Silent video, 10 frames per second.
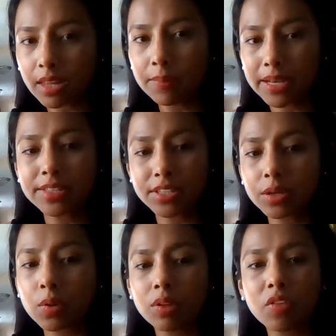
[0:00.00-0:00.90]
Because the
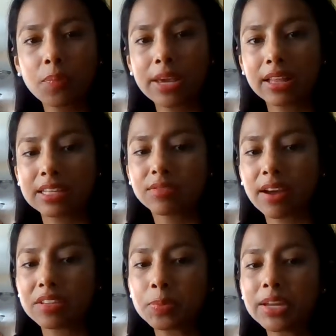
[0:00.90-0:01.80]
goal of the
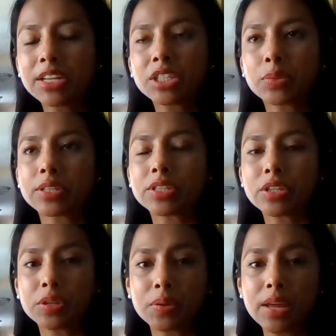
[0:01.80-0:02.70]
PLS-5 Spanish was
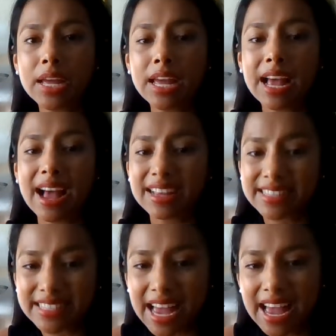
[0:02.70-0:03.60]
to
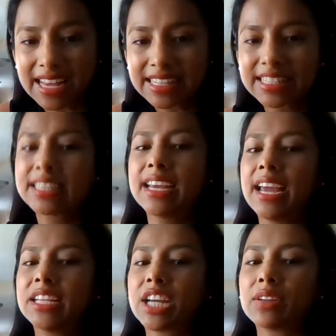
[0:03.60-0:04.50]
assess
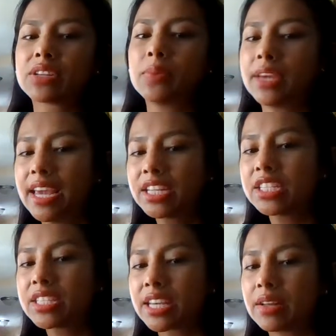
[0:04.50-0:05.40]
a child's
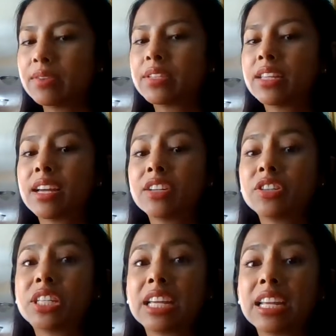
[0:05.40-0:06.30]
communication skills and the
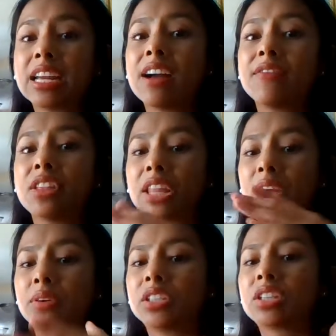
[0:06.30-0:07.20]
understanding of the
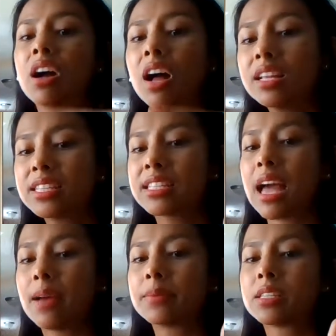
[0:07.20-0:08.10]
language
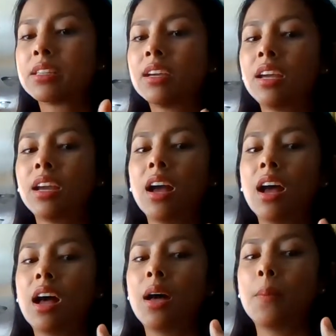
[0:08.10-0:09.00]
concepts
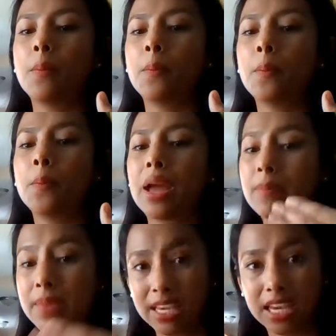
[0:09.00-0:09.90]
by
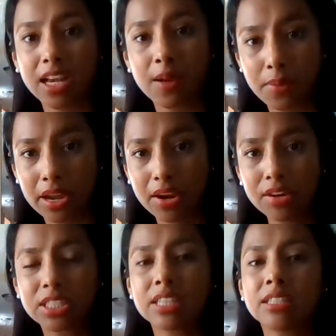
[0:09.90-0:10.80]
making
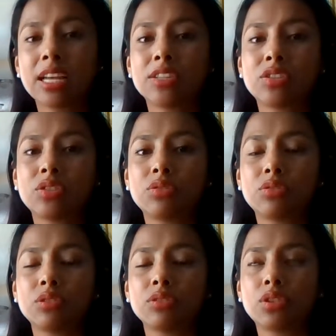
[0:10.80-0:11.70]
comparisons as
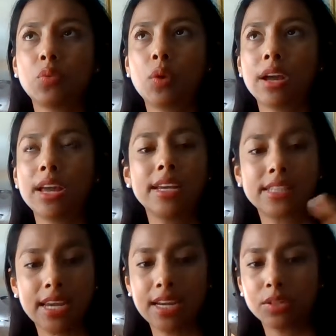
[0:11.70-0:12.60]
to what
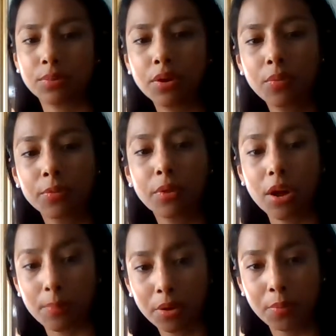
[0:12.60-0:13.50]
is age
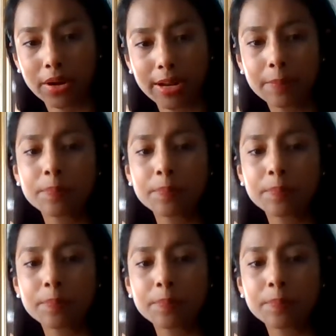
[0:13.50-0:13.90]
appropriate.